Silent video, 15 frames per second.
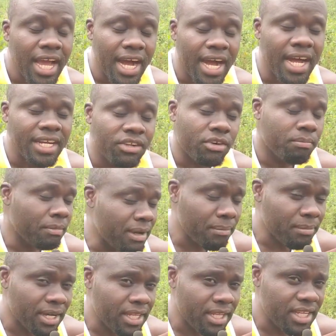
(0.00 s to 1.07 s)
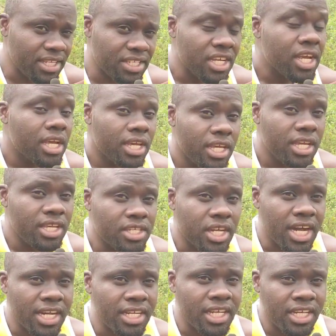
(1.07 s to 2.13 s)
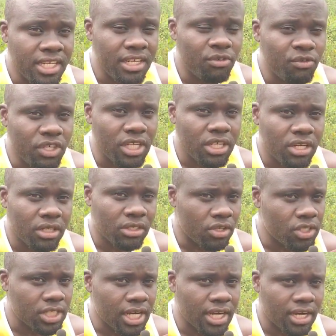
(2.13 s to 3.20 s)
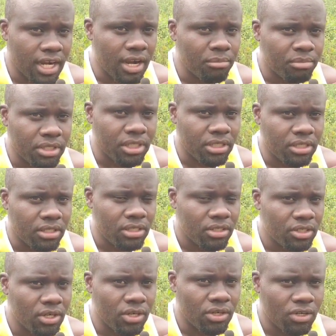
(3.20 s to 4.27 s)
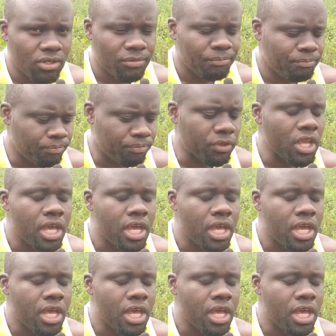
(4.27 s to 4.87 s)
And remember this, he is an individual, not a company, you know. Hmm.